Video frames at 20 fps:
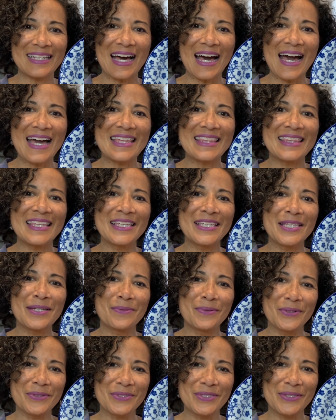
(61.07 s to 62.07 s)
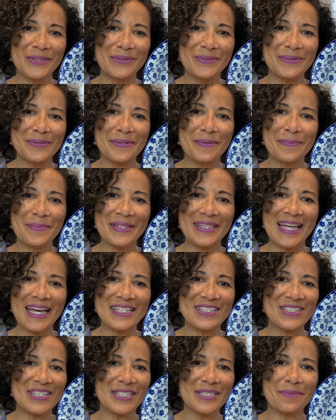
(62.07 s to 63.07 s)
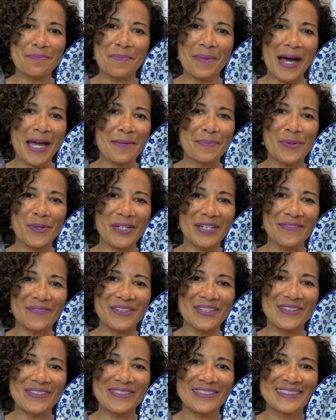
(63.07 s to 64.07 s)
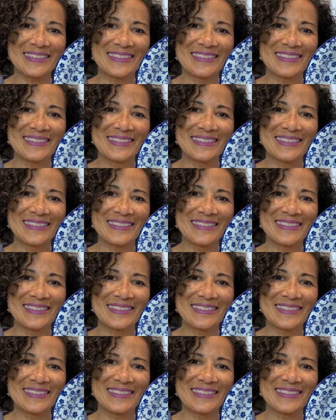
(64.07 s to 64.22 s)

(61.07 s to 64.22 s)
I think you will too, but that's just my point of view.